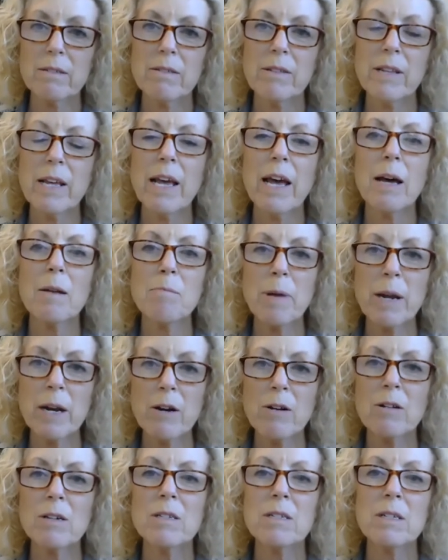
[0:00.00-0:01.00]
They had
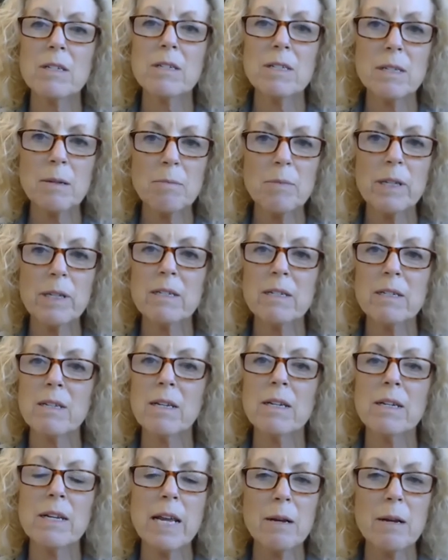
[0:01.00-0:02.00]
parents and siblings
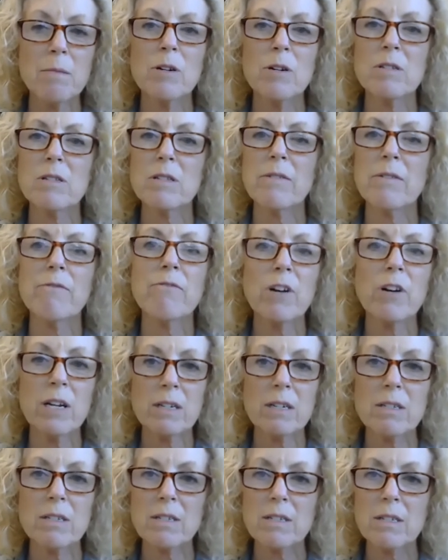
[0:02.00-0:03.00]
and neighbors and
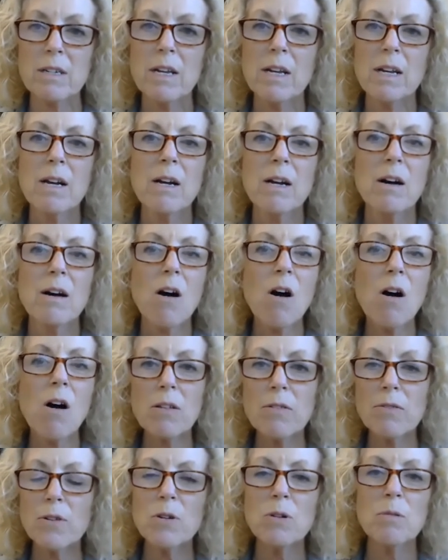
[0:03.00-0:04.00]
friends,
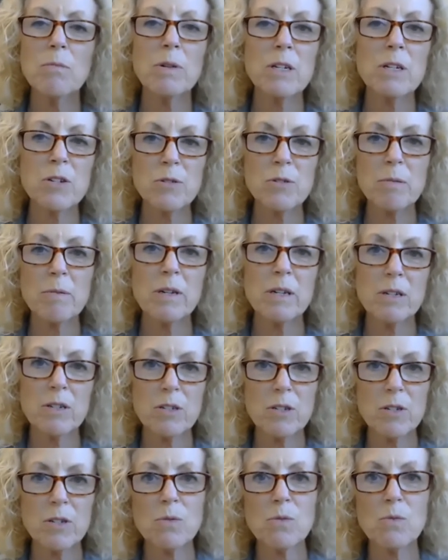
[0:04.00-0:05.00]
all of whom contributed
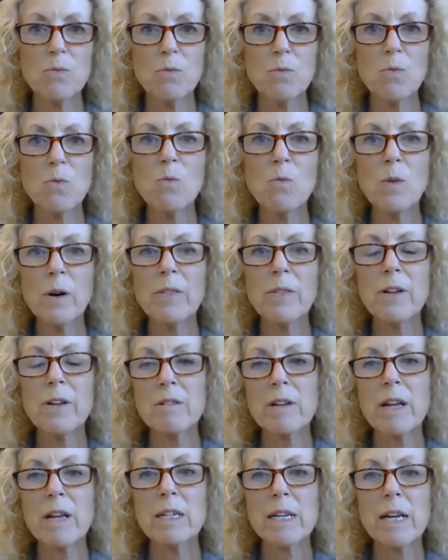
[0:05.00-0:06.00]
to what their
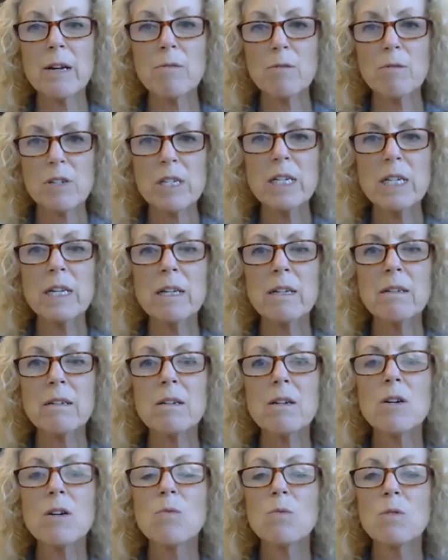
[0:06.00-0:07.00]
day-to-day routine
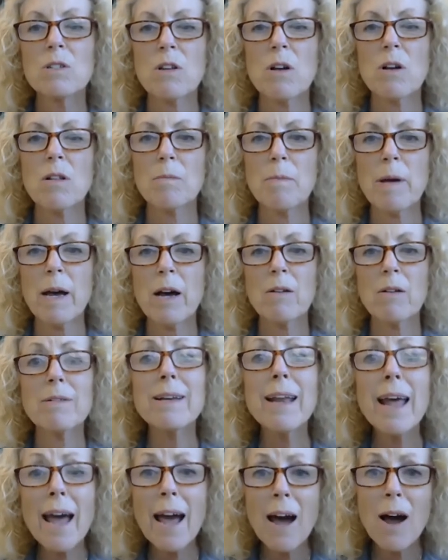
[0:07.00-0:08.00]
was all about.
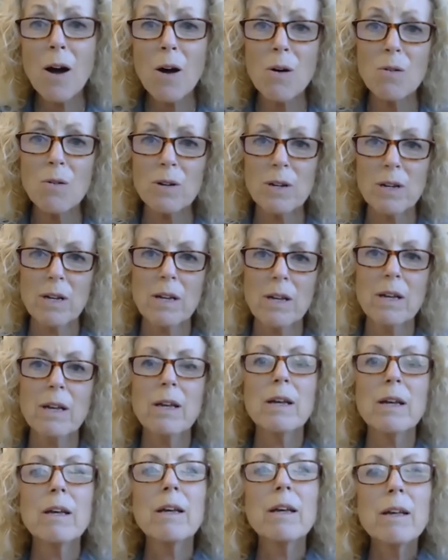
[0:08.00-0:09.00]
Now,
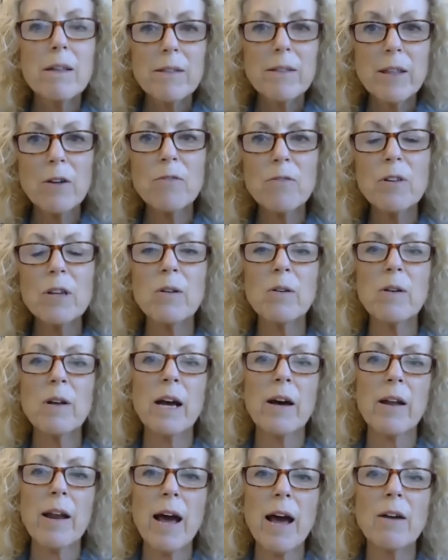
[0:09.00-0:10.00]
they're
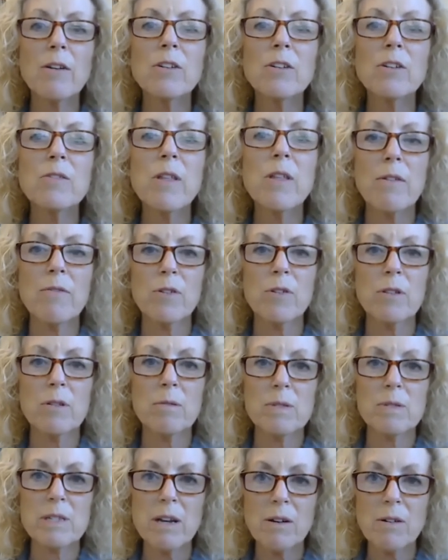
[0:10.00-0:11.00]
figuring out how to do that for
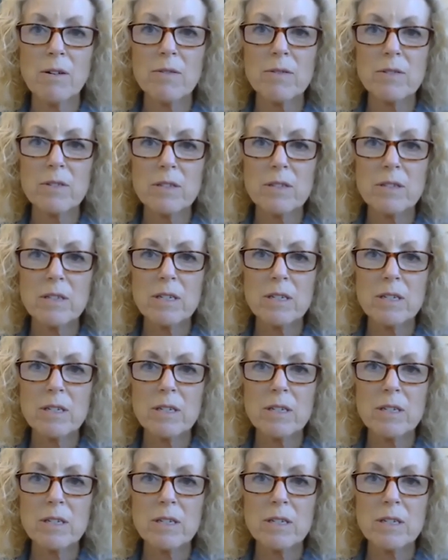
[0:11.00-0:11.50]
themselves.